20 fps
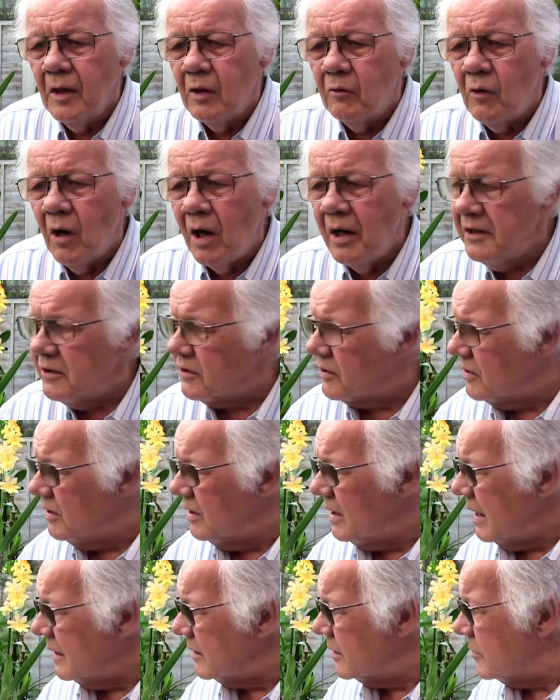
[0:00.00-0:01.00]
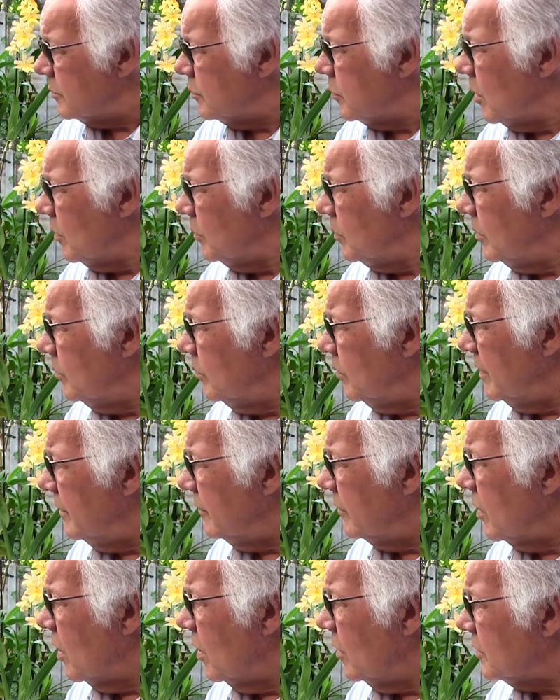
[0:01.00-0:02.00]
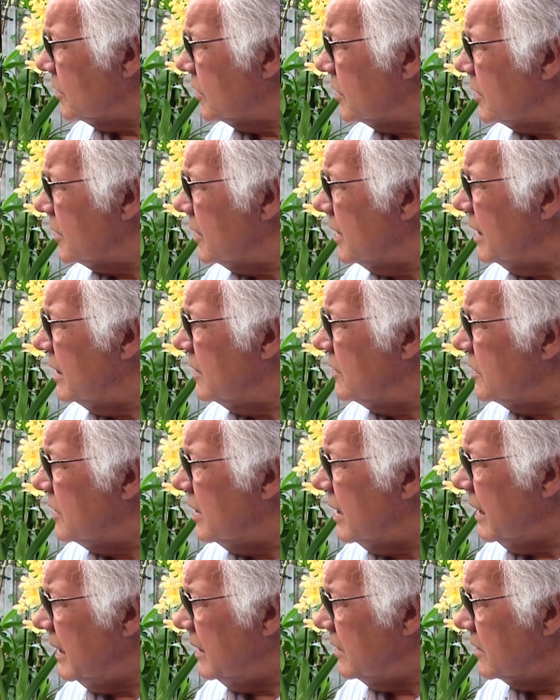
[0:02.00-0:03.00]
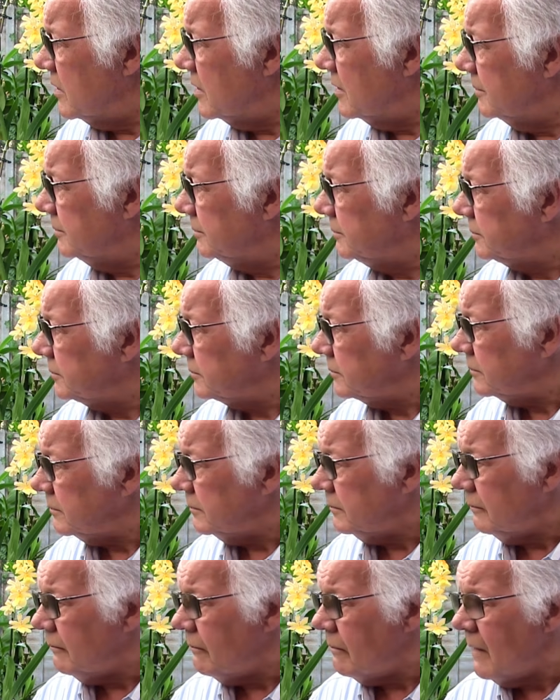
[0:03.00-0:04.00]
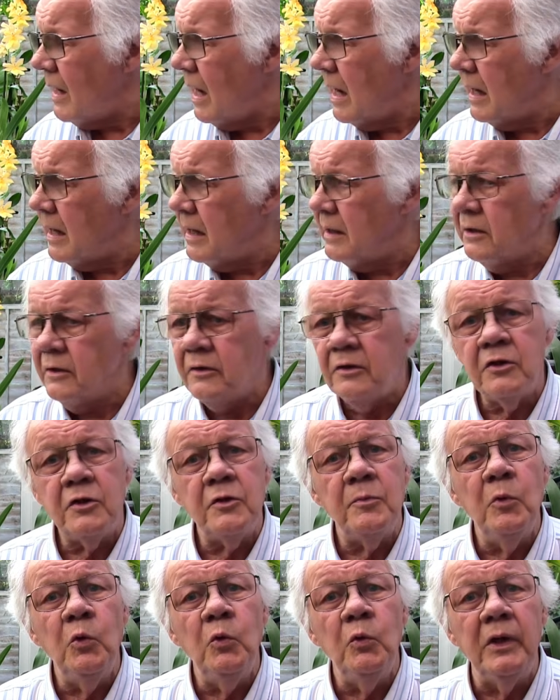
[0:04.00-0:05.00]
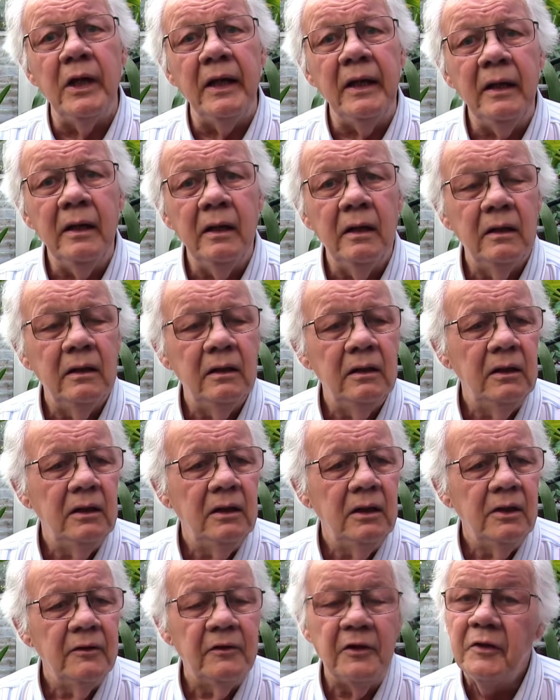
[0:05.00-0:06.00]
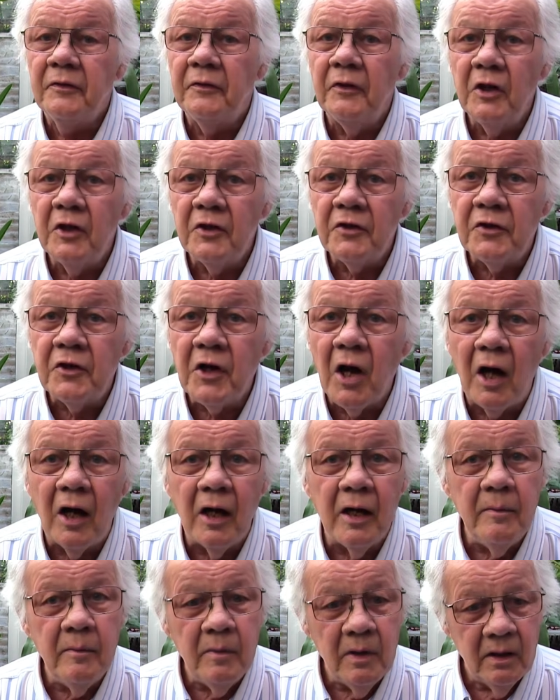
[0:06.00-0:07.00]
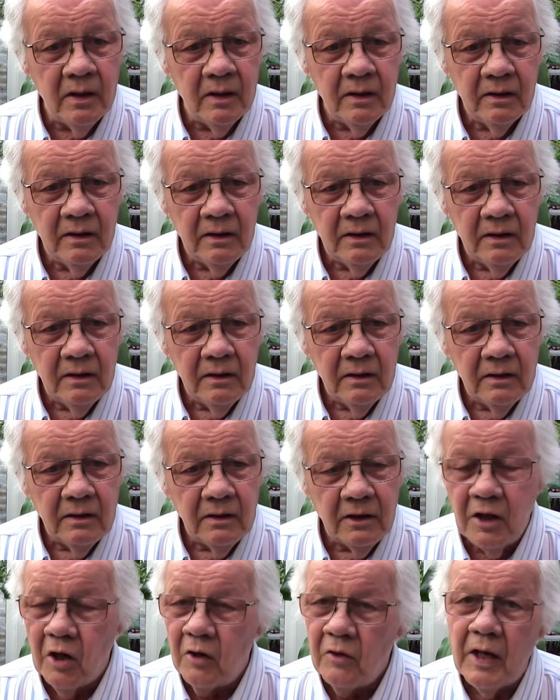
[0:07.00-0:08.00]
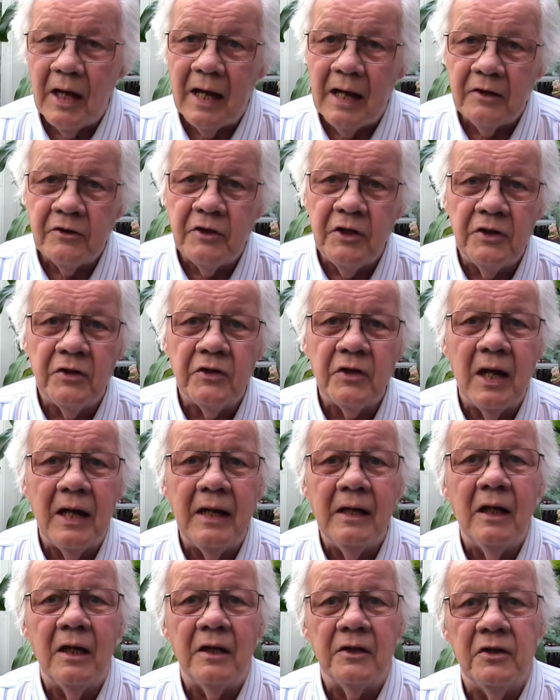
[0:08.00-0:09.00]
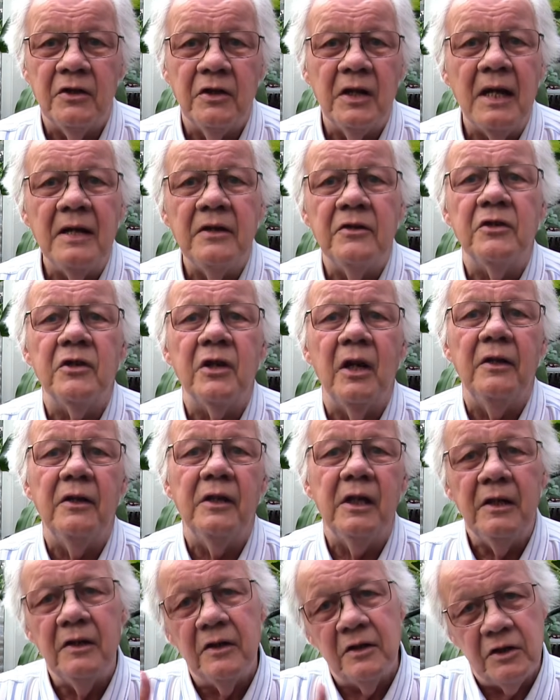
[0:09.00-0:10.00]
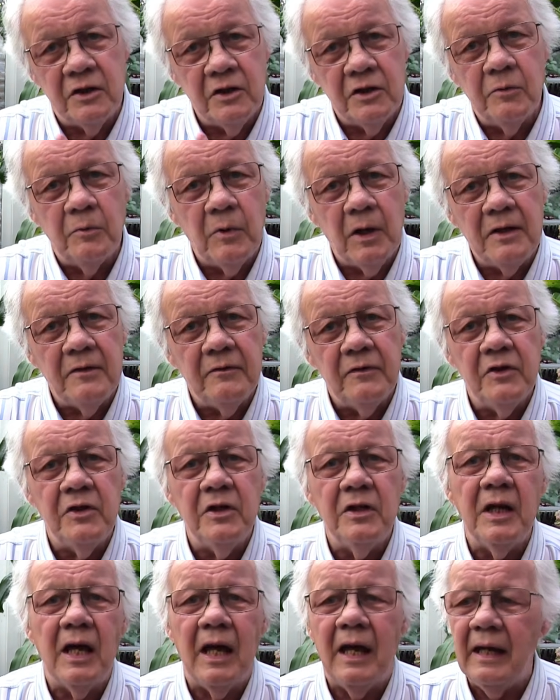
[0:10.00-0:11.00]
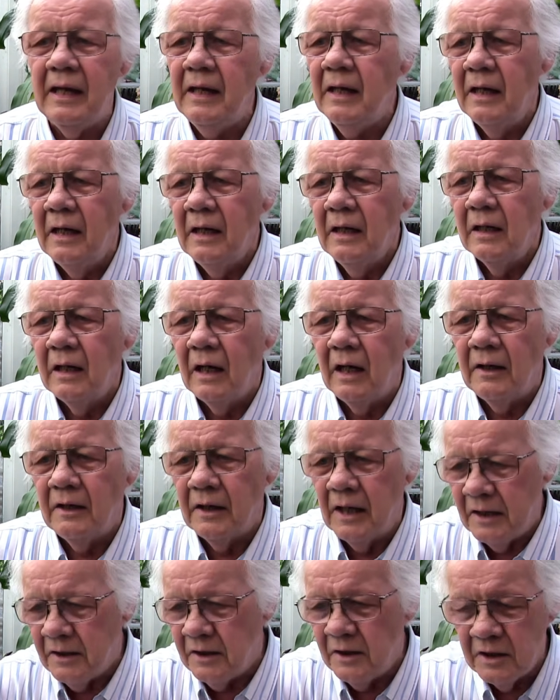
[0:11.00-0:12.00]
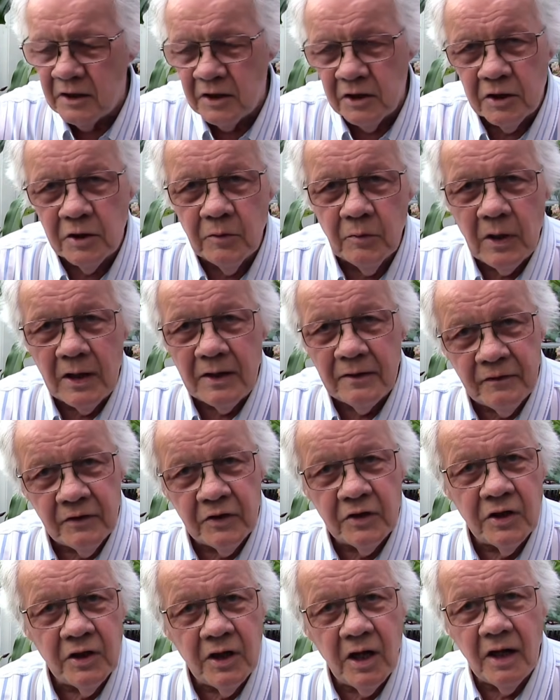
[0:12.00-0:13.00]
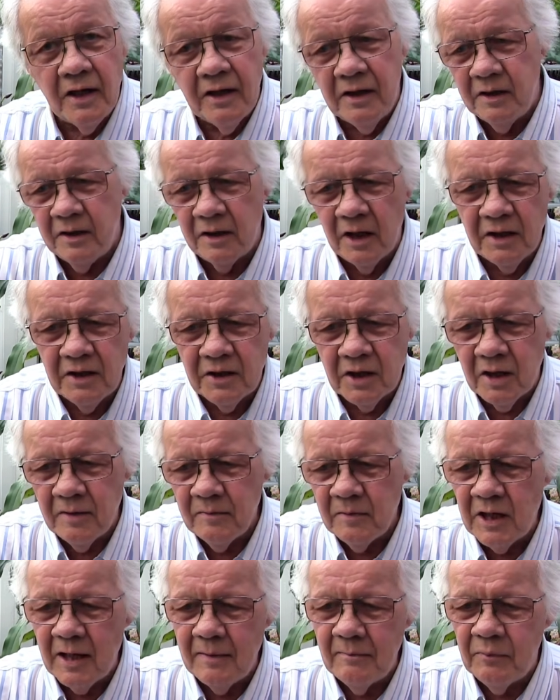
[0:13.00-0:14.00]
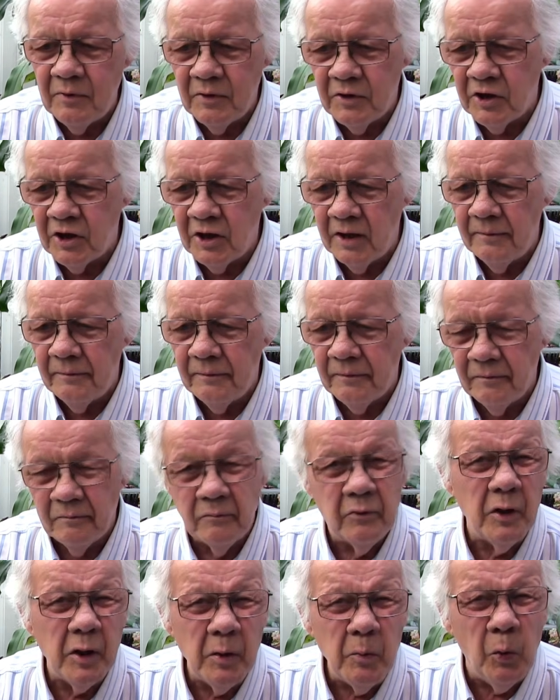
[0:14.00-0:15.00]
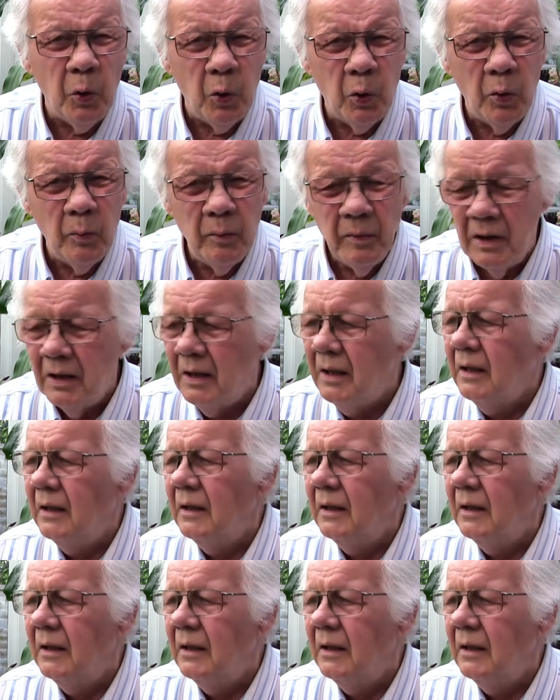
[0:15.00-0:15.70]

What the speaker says: Right, the next problem we've got is the heat. And this morning, for the first time, you know, they actually say, like, today's Sunday, this is the weather for today, and then this is the weather for tonight, nighttime temperature, pretty warm,